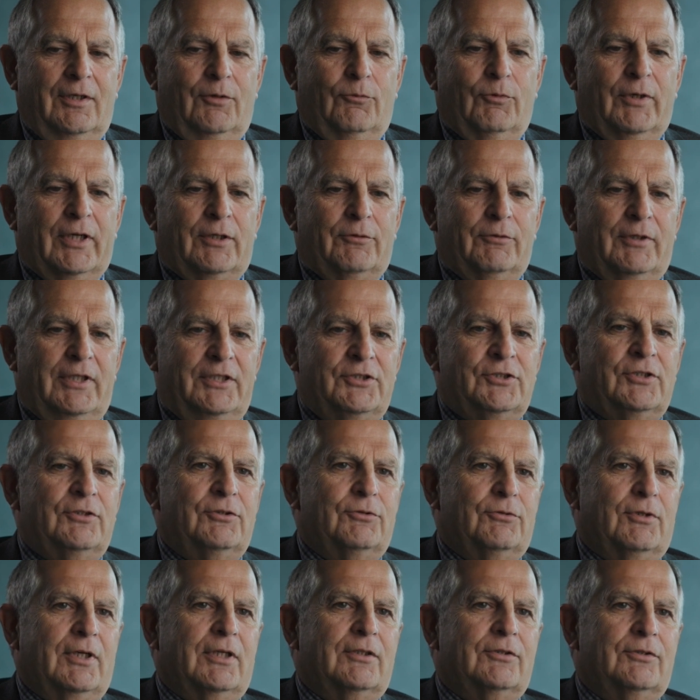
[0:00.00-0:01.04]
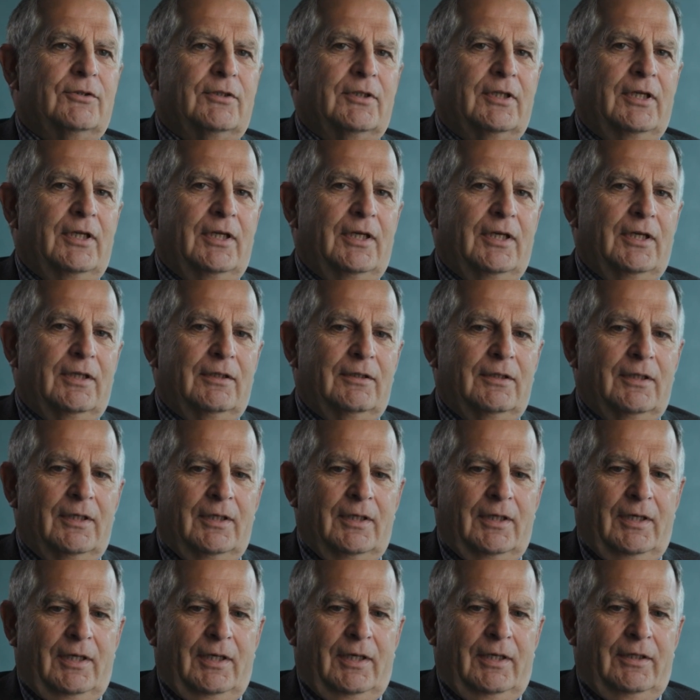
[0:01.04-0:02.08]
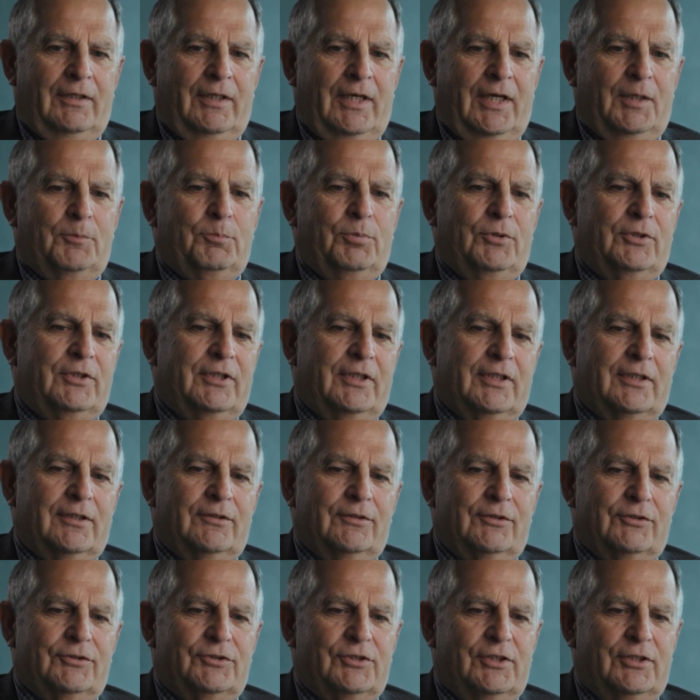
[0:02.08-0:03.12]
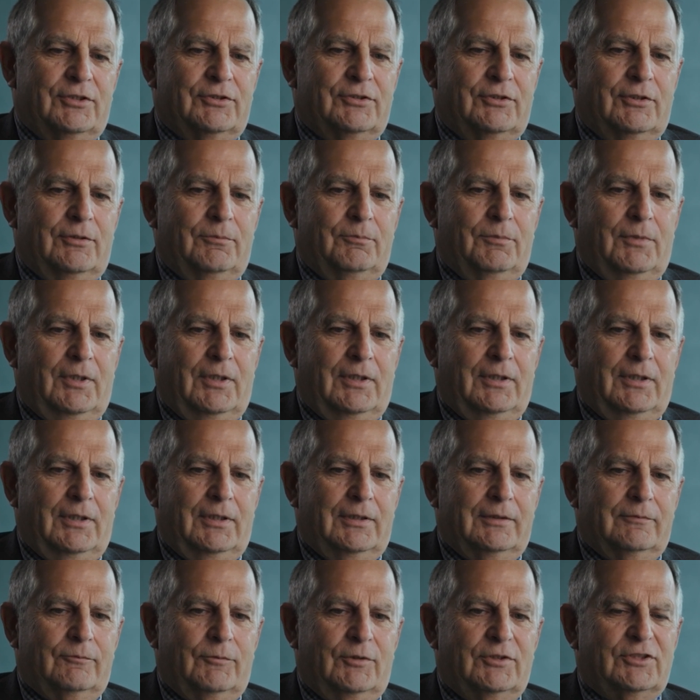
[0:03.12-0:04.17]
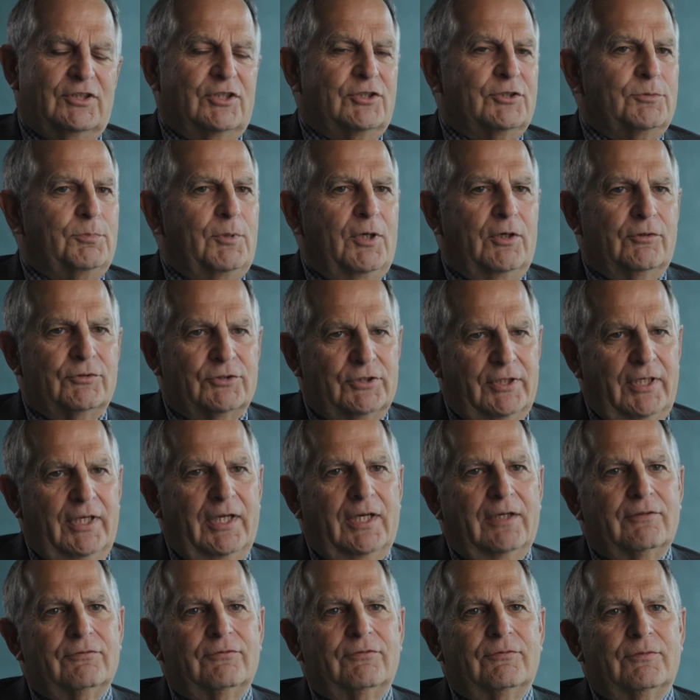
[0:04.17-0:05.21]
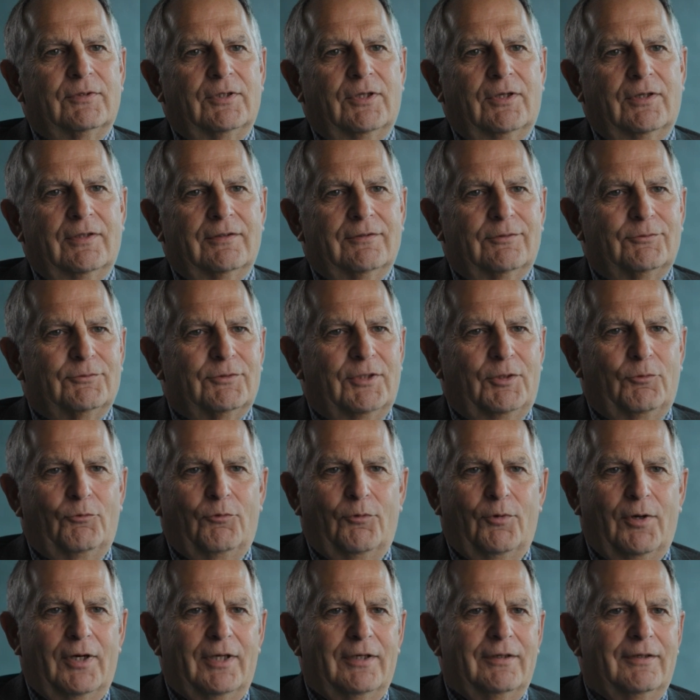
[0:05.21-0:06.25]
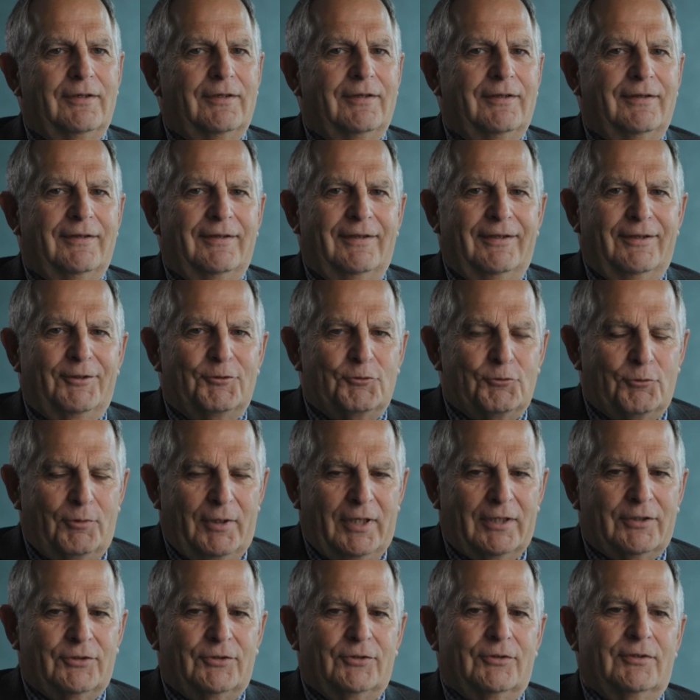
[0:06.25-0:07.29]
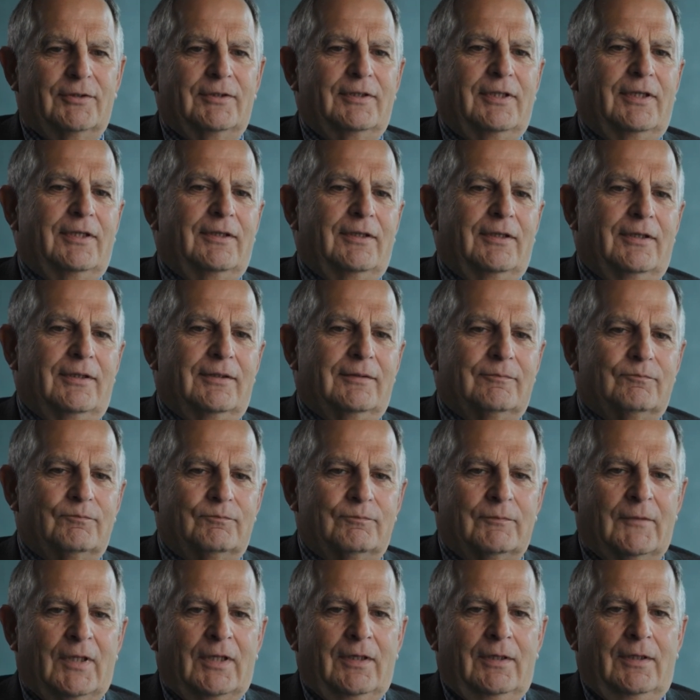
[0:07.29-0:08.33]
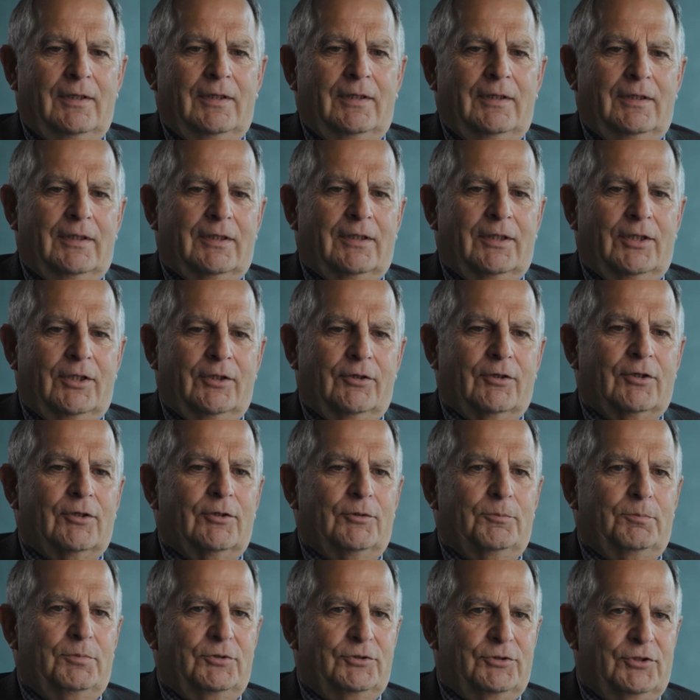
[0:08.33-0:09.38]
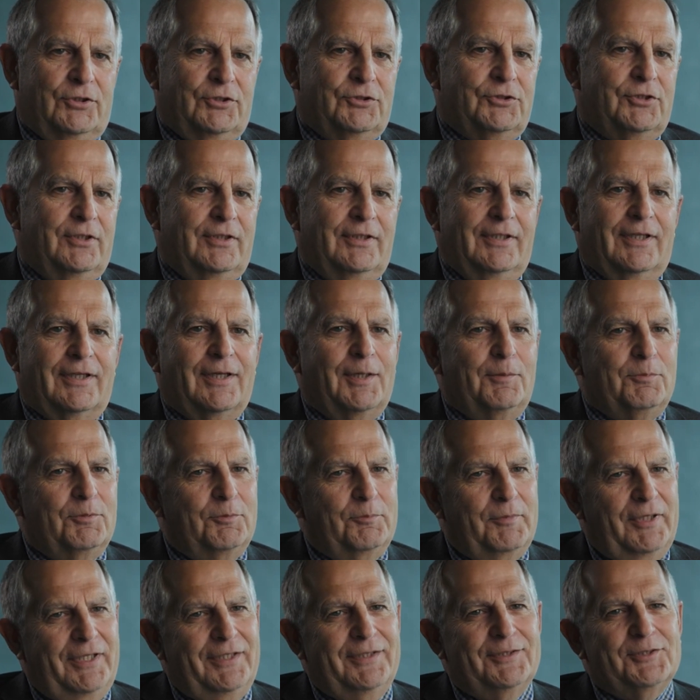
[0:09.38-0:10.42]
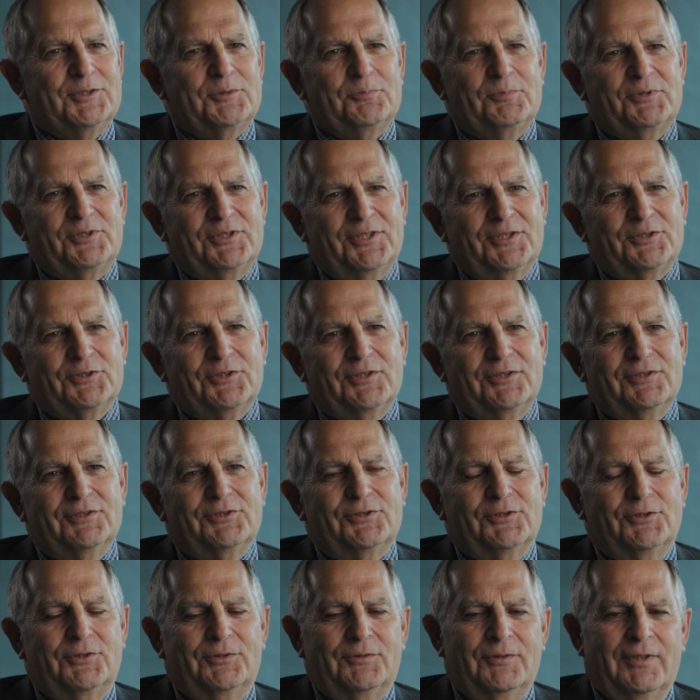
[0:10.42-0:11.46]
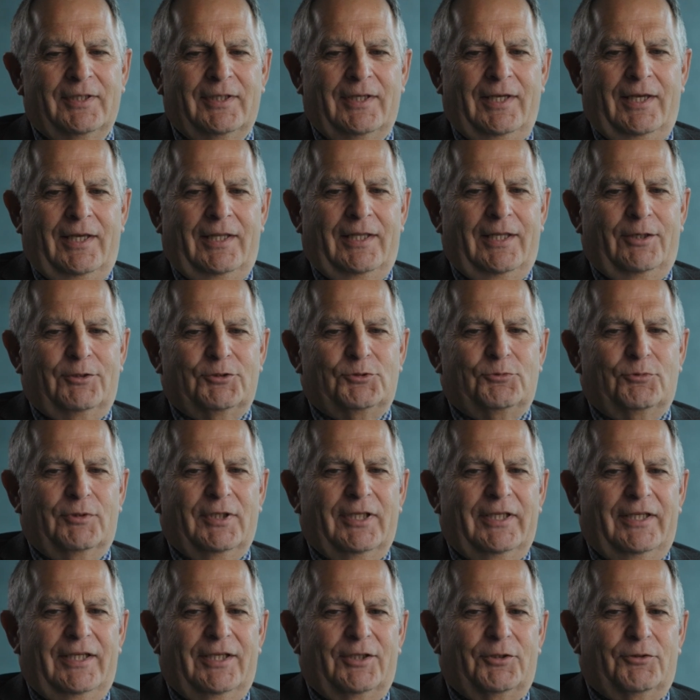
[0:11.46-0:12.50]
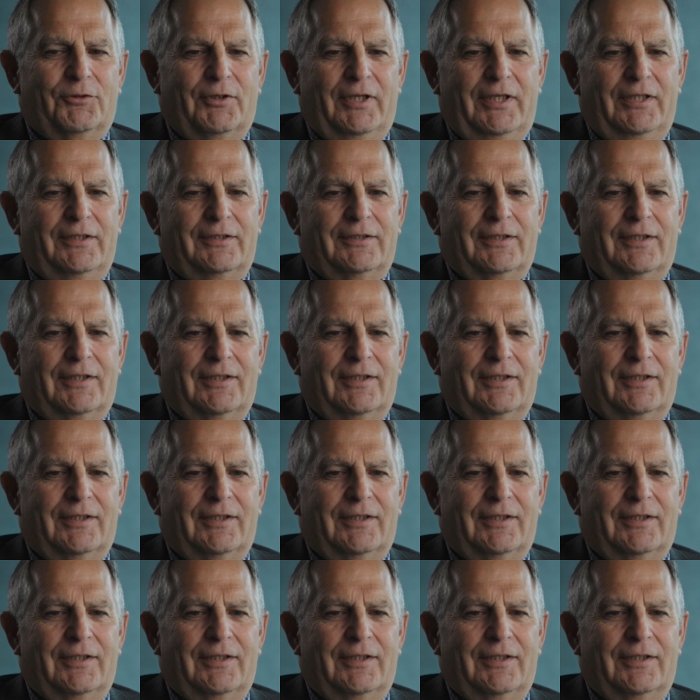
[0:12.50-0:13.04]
recreation director. And that particular system was a small staff, only one director and then a clerical position, a couple maintenance positions. So that was really a great